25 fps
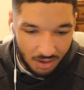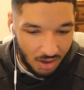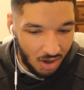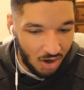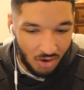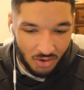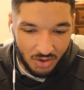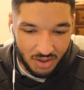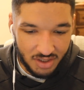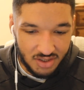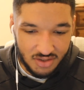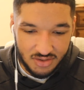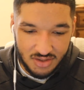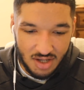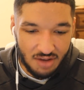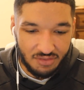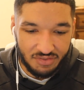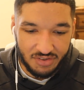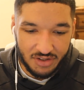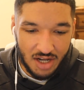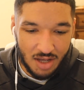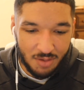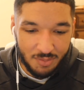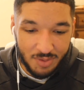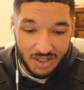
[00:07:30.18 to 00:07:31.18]
Oh, he's
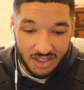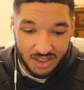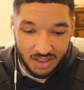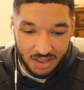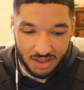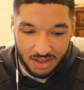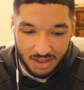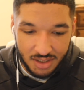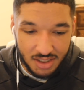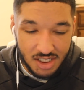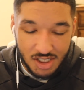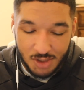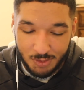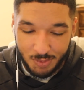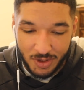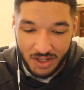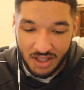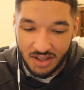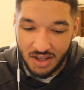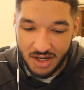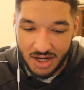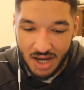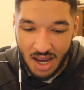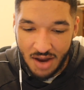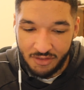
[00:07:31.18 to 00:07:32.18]
definitely not making it. He's been
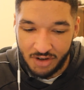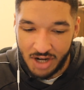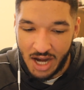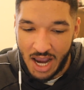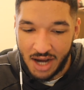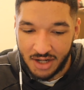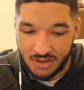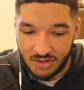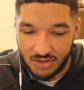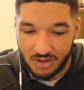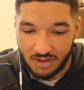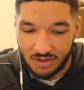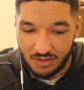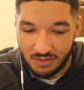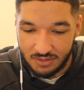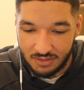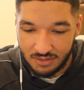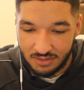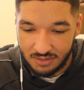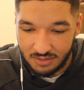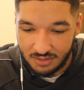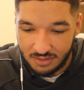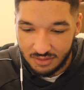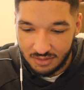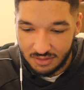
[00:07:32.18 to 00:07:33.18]
in like every accident.
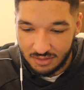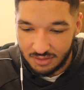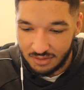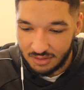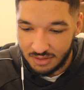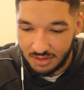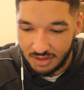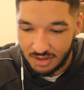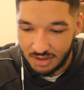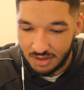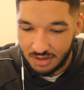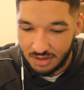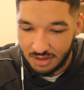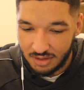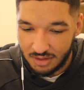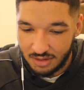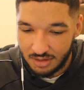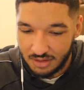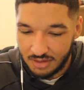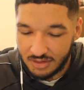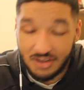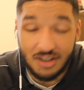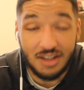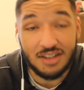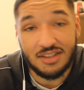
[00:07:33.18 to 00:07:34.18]

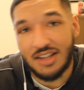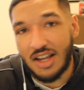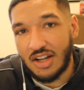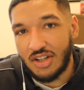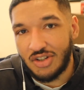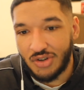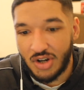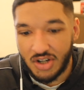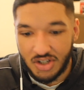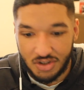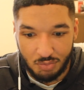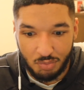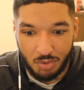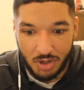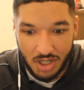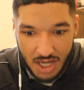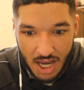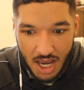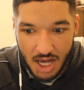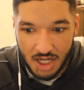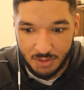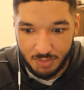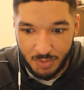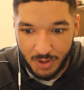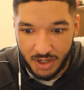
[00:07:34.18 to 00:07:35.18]
It's an exaggeration, but he
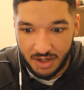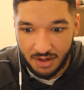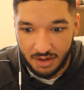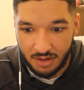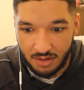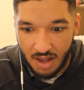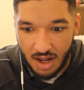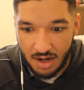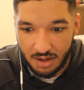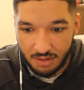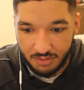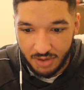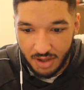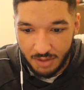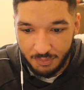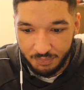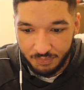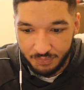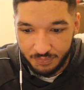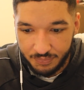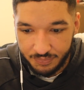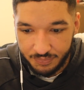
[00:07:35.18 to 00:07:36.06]
has been in a lot of them.